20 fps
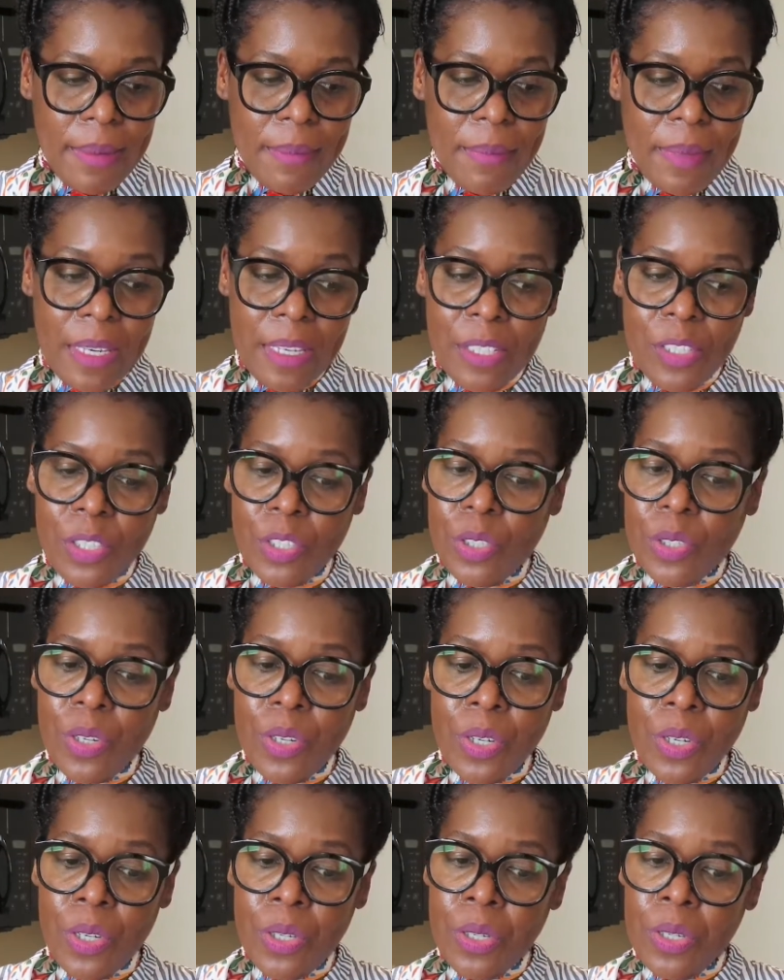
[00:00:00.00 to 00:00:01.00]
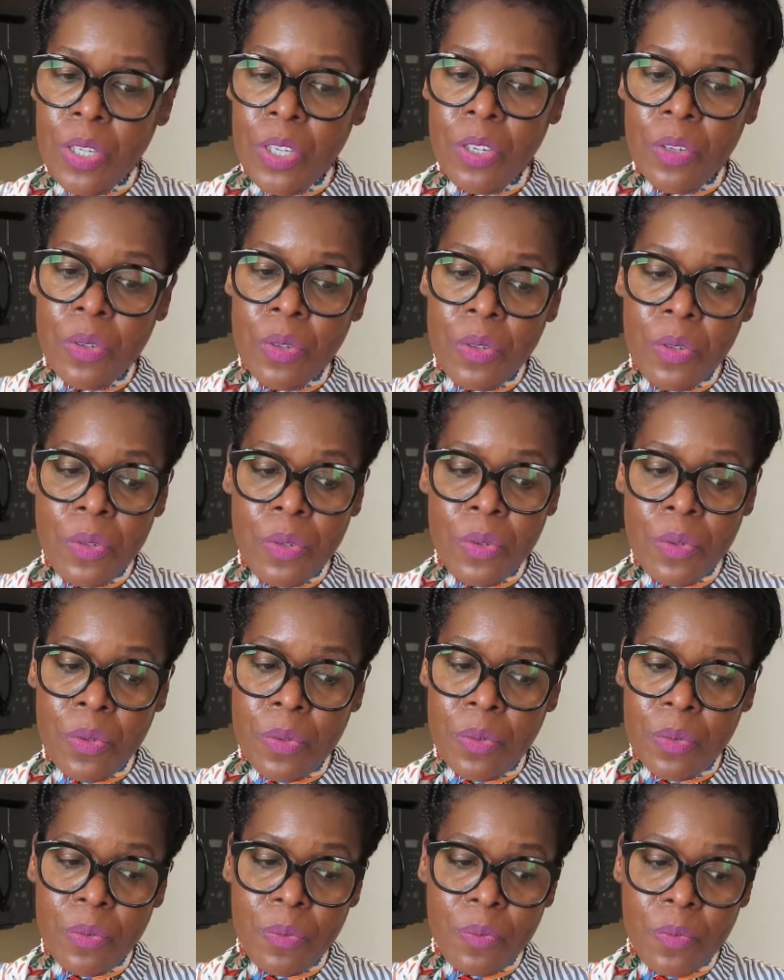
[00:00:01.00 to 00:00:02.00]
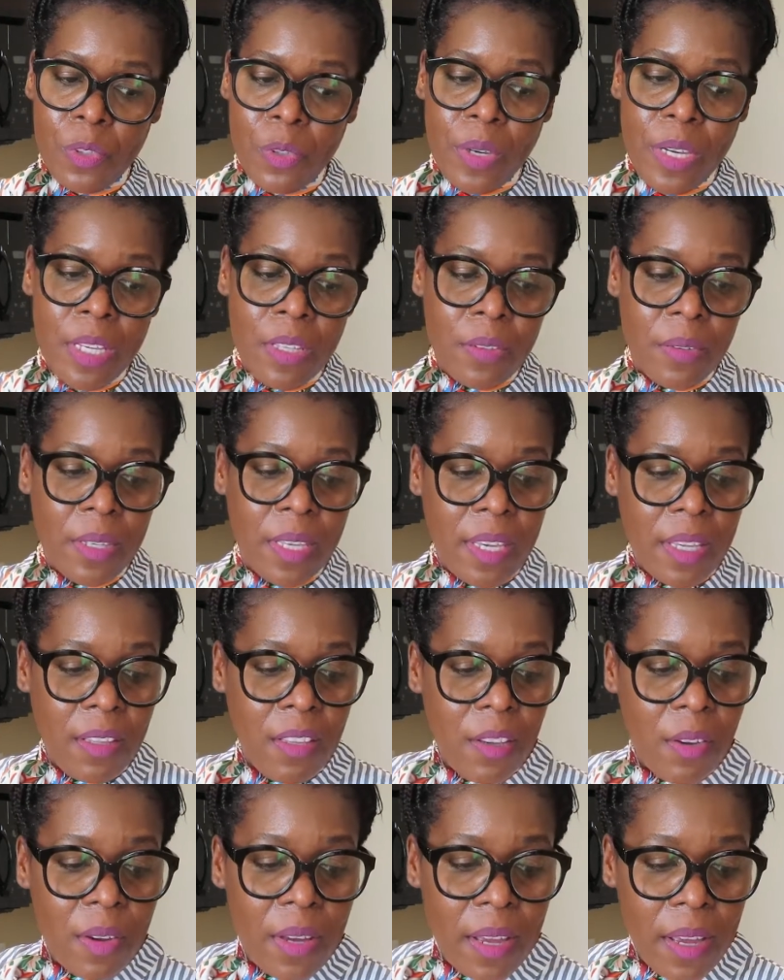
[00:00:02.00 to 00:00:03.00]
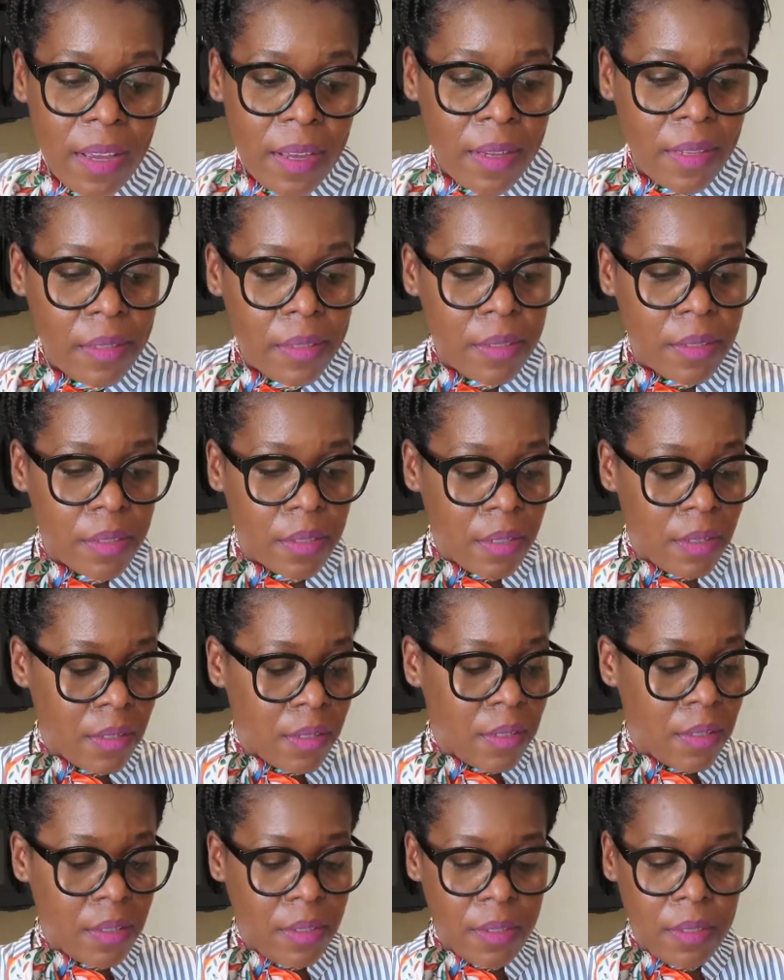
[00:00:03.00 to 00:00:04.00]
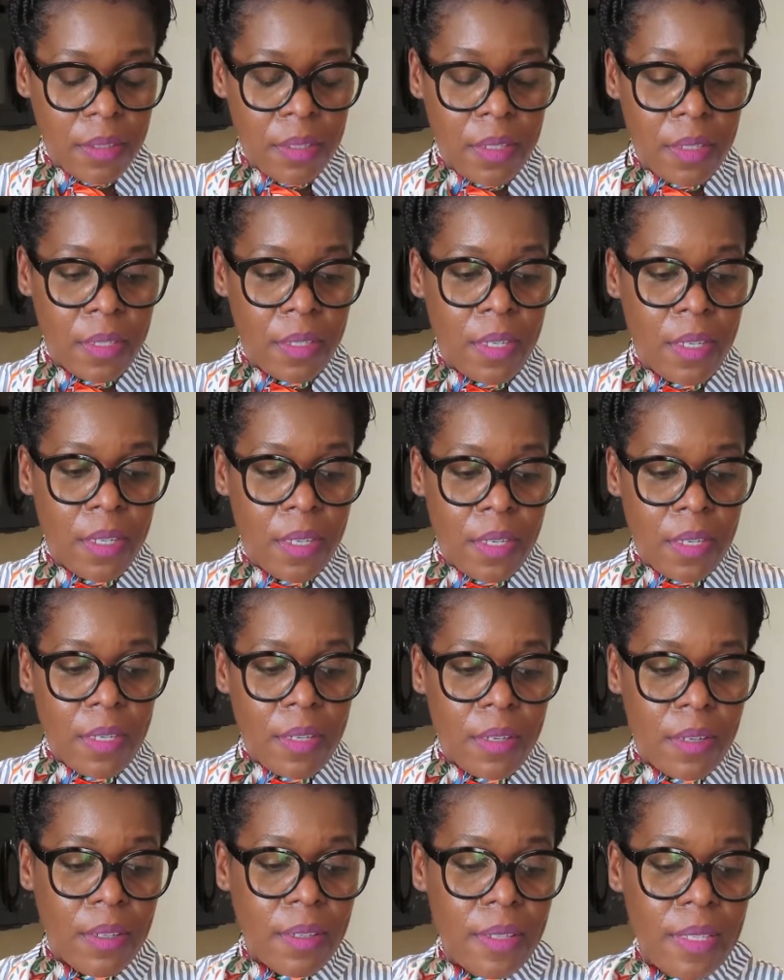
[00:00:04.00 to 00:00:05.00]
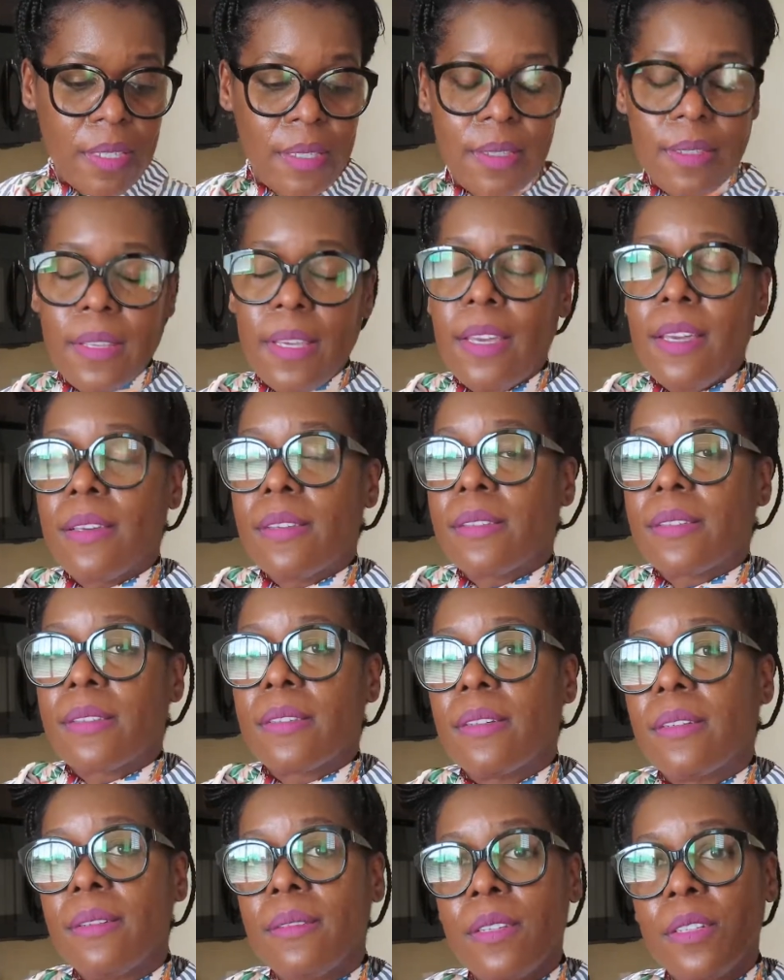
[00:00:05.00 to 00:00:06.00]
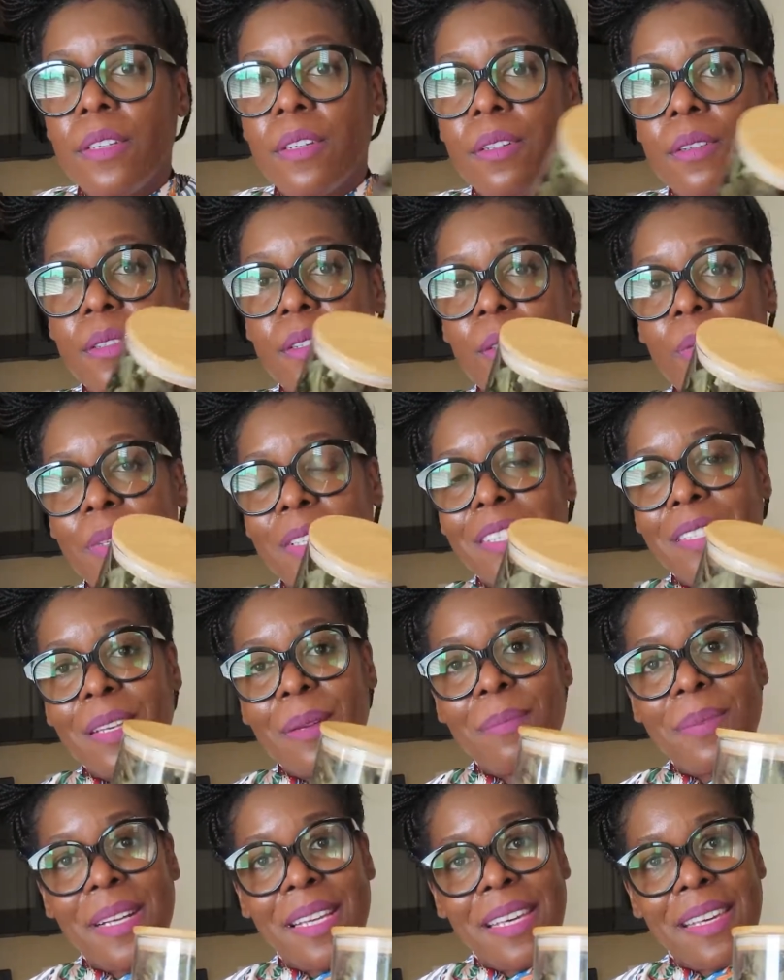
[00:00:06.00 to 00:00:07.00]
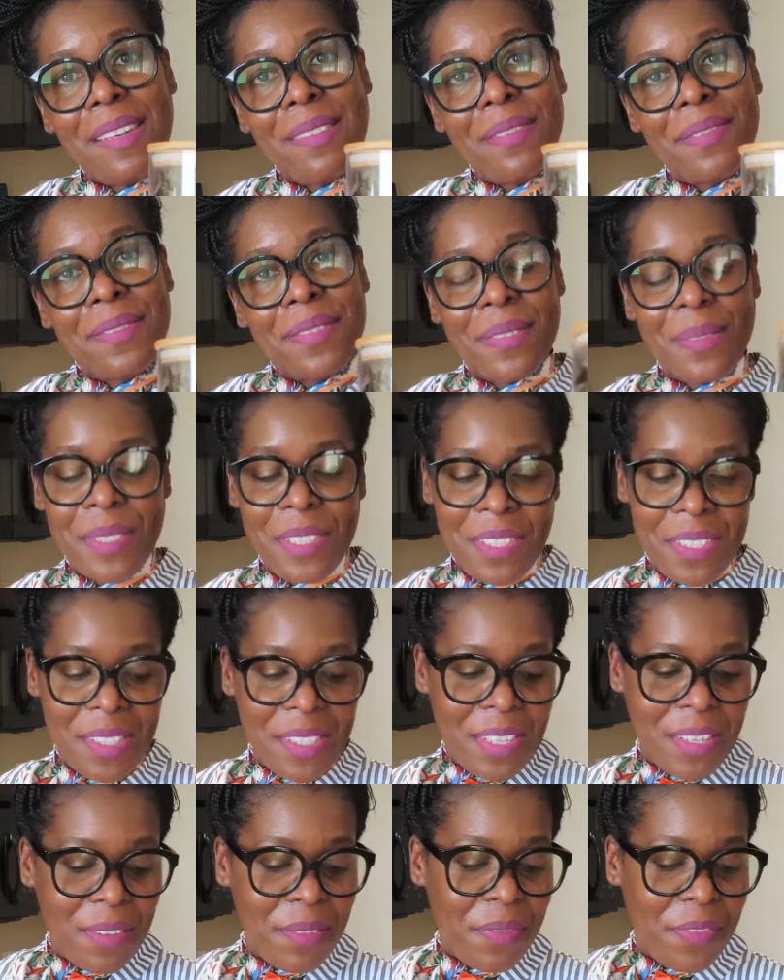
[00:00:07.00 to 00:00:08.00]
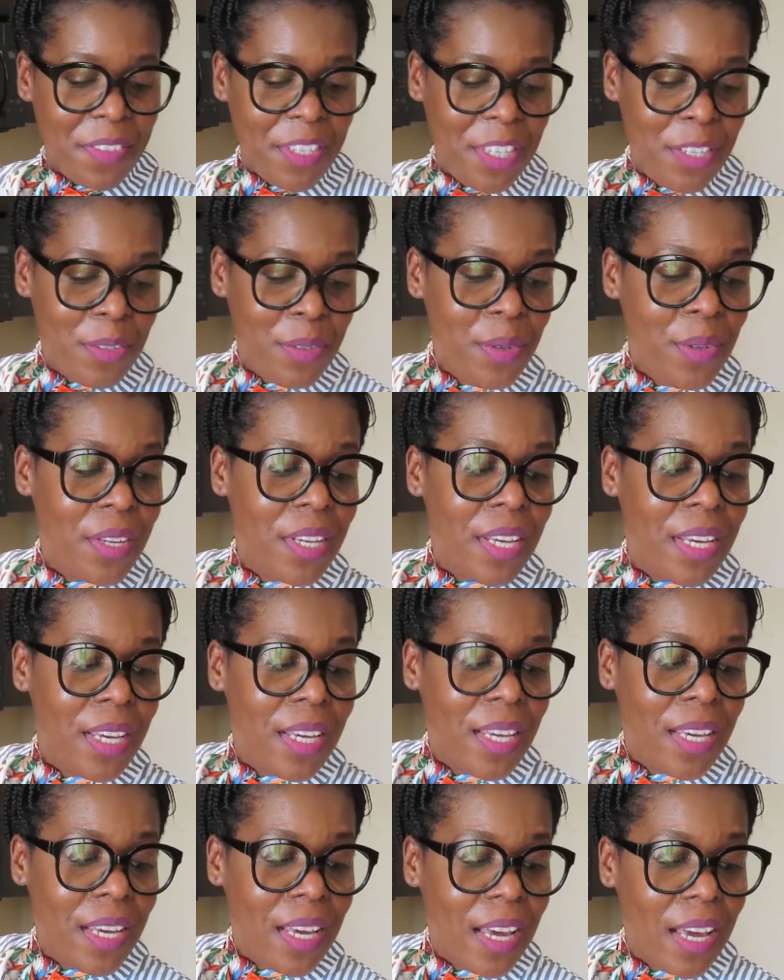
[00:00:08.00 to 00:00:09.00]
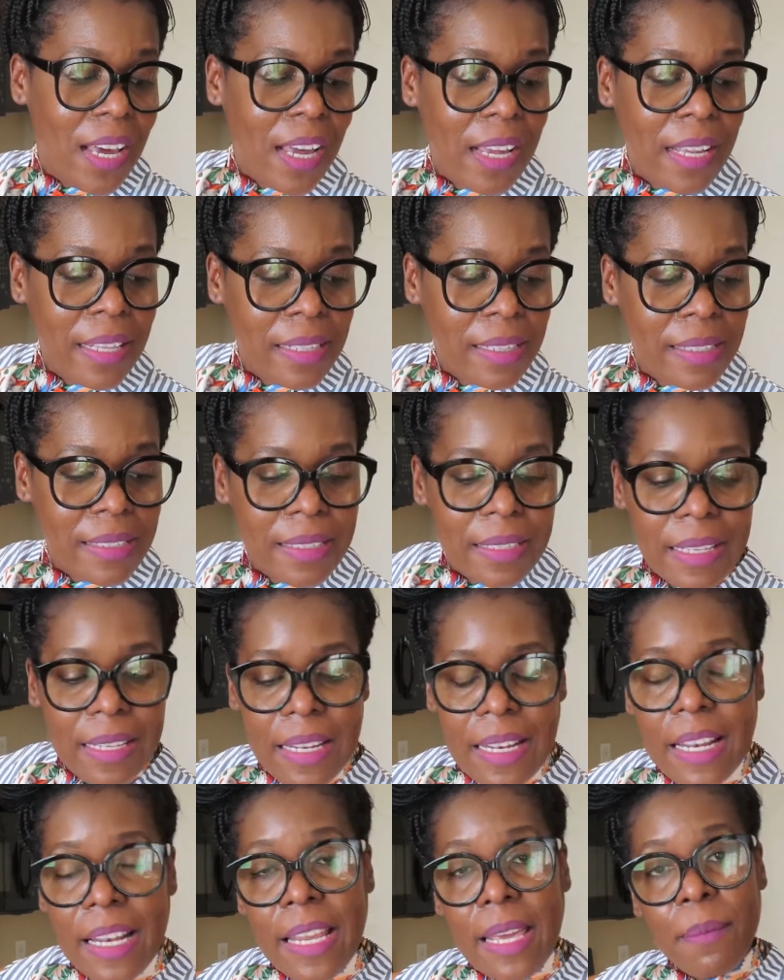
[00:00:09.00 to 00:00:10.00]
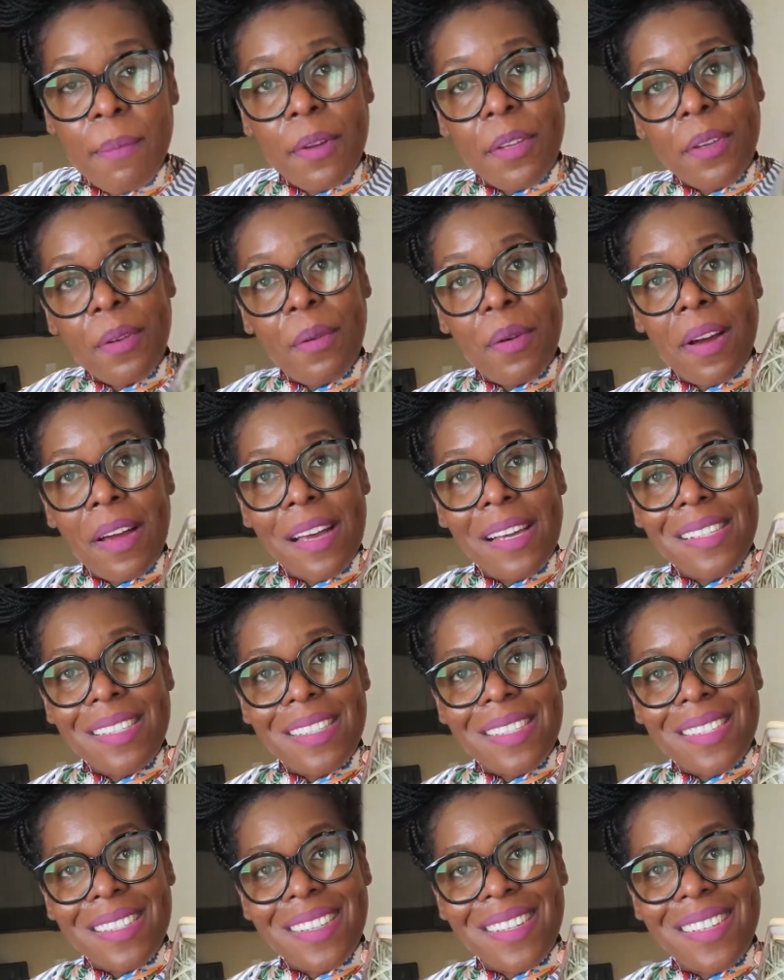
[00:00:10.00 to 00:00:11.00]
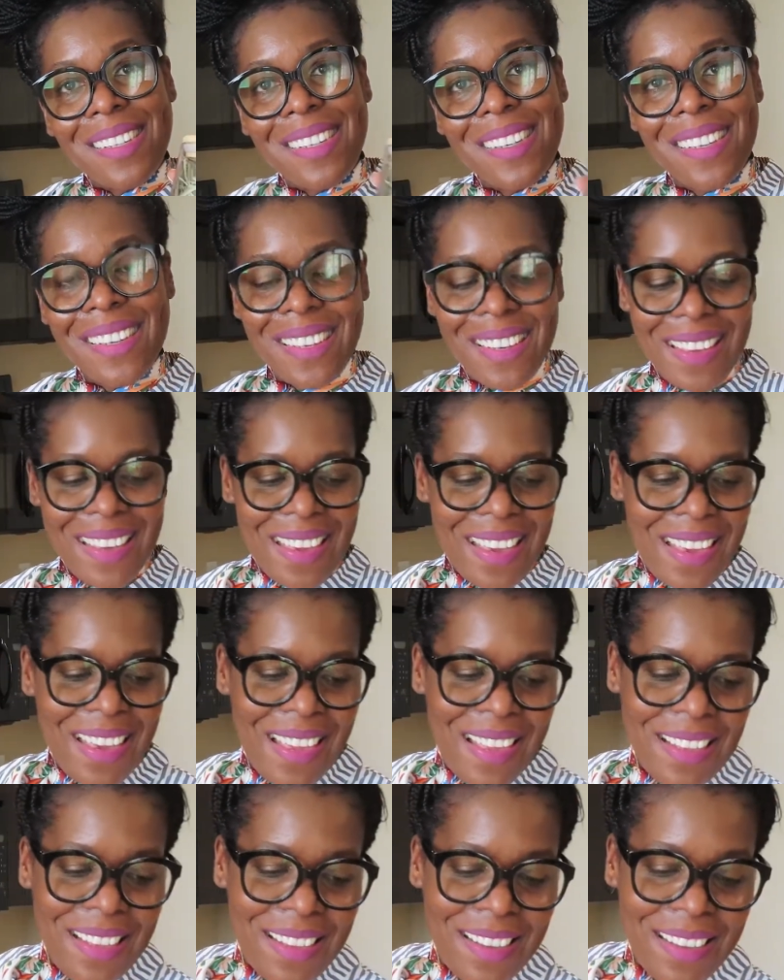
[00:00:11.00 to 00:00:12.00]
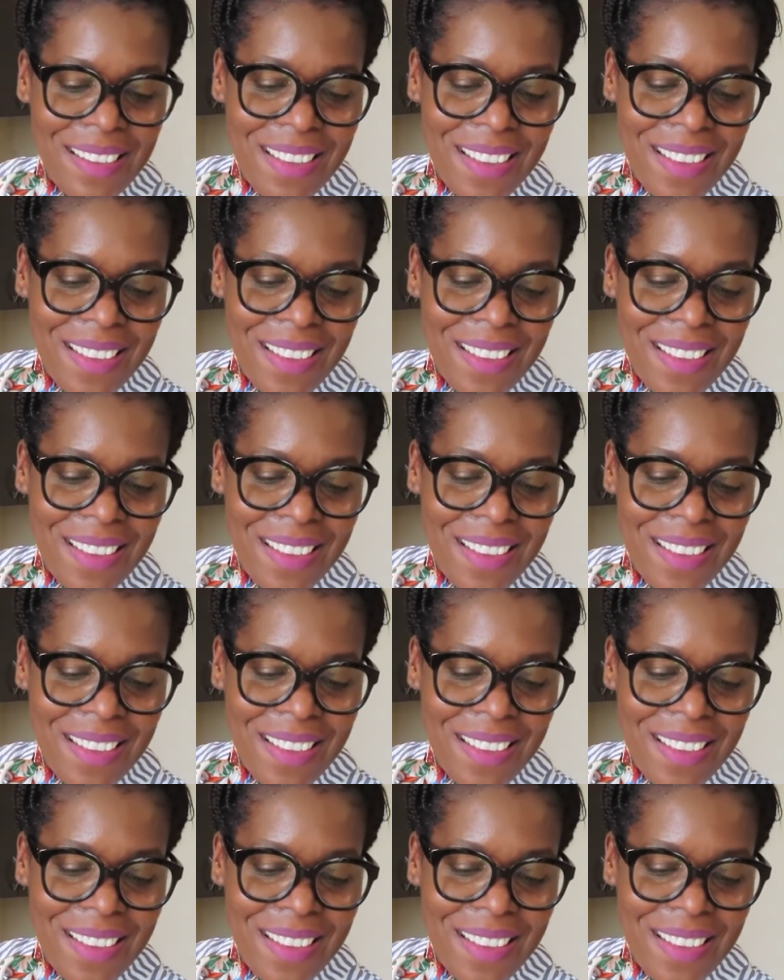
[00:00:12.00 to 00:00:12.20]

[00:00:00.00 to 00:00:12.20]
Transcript: make sure you try to get your hands on these things, you know, sweet sop leaf, which is good for you, and lemongrass and